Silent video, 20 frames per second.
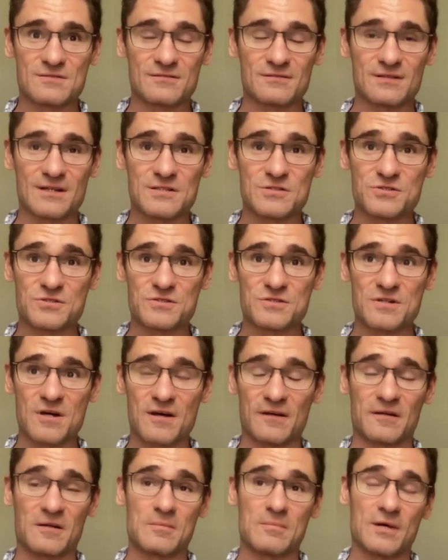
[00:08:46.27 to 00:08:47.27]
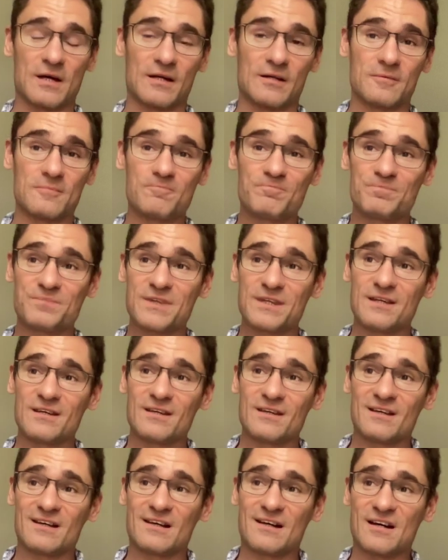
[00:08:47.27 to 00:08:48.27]
nice just talking about
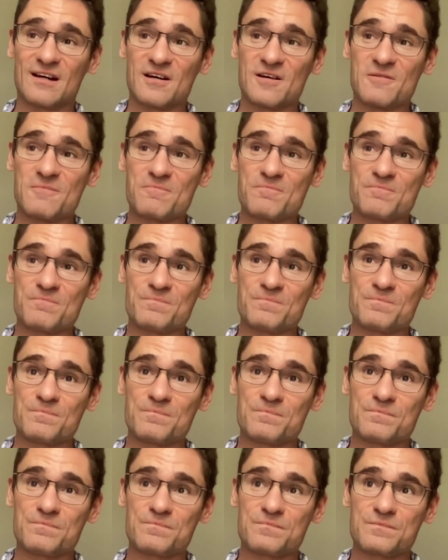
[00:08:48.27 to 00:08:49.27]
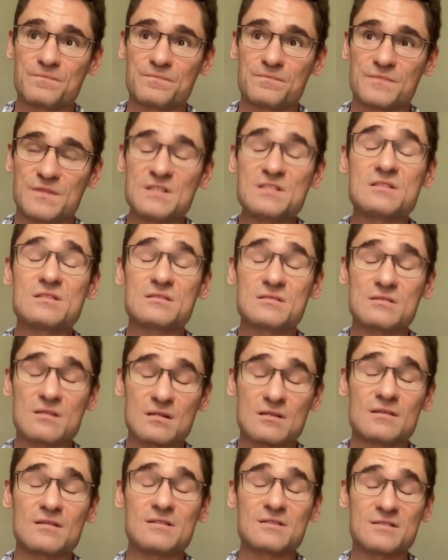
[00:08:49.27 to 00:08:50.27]
it. This
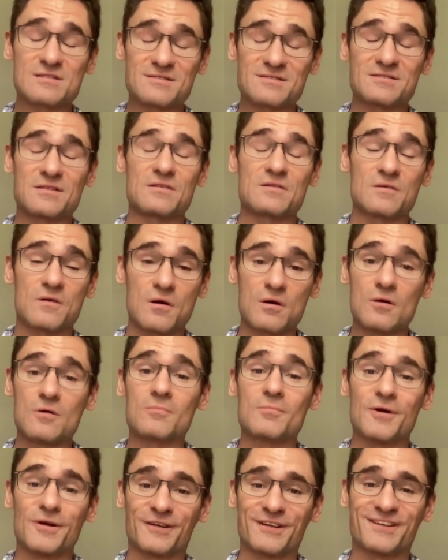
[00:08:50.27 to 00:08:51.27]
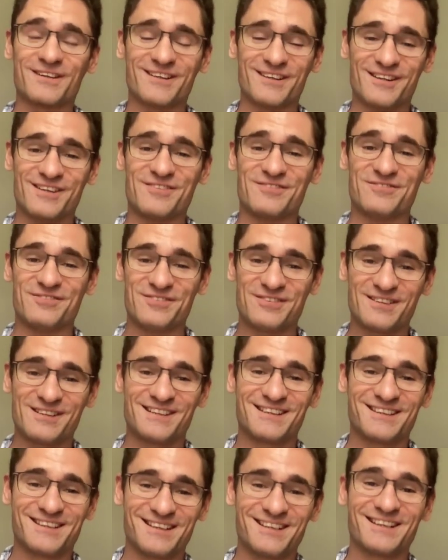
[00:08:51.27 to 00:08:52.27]
is another hallmark
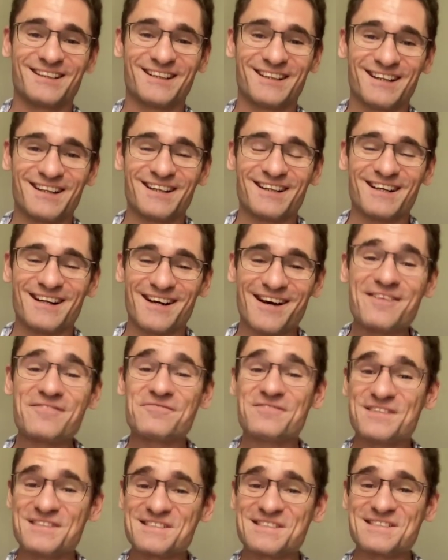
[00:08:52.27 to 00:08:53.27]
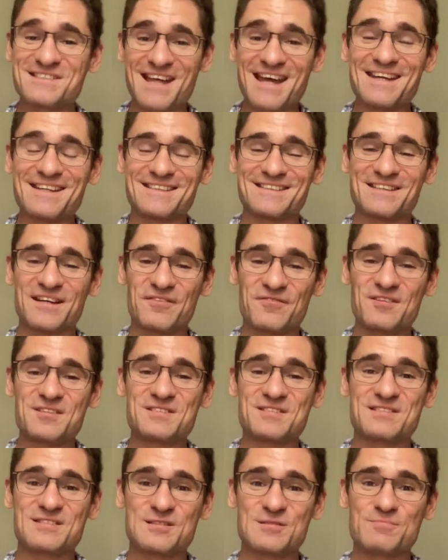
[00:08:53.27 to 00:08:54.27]
of this state, of this
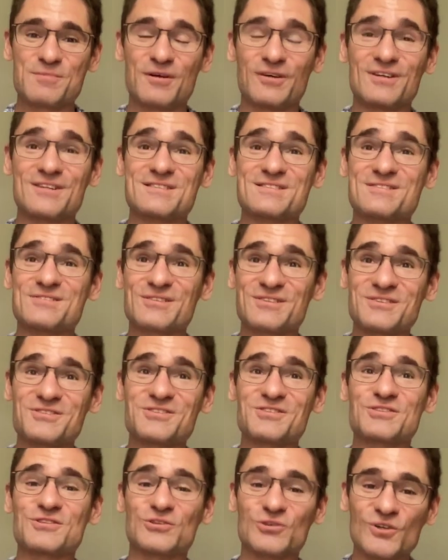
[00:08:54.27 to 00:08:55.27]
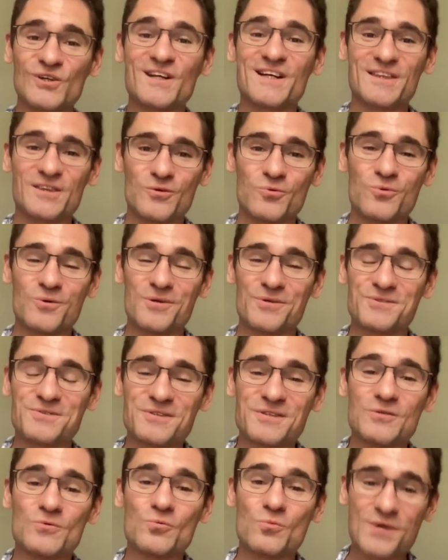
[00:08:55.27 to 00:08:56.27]
experience. You can just look at the world, you
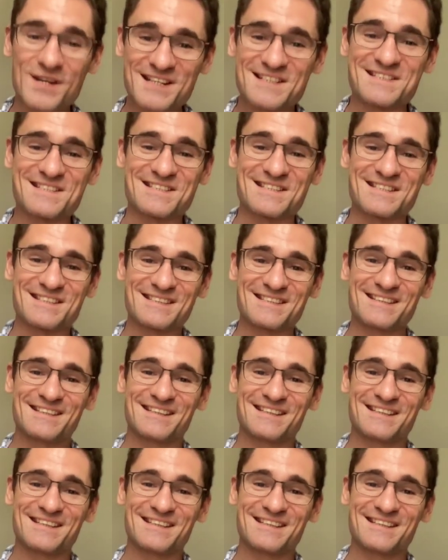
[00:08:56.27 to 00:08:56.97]
can witness it,